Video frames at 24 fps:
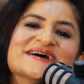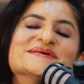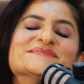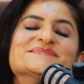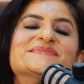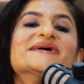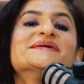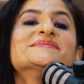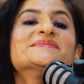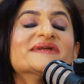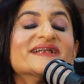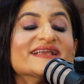
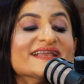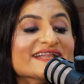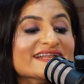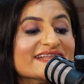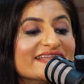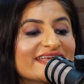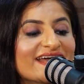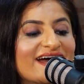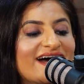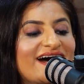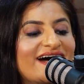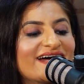But
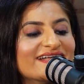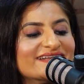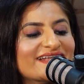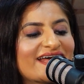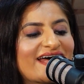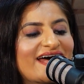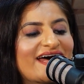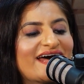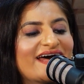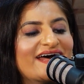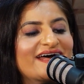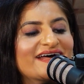brilliant Gyan,
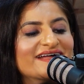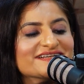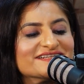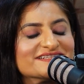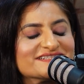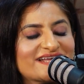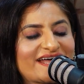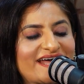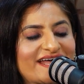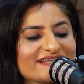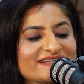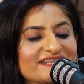
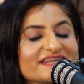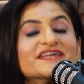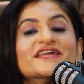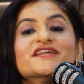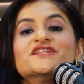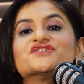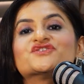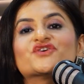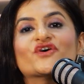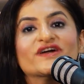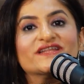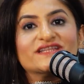and I think
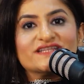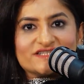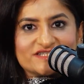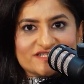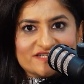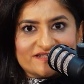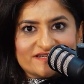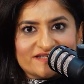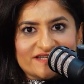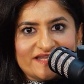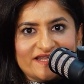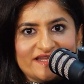enjoy the
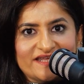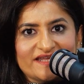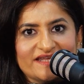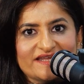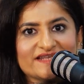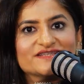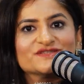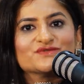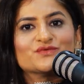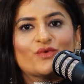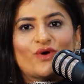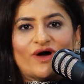journey
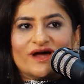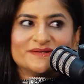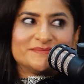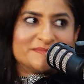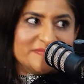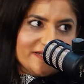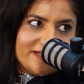is what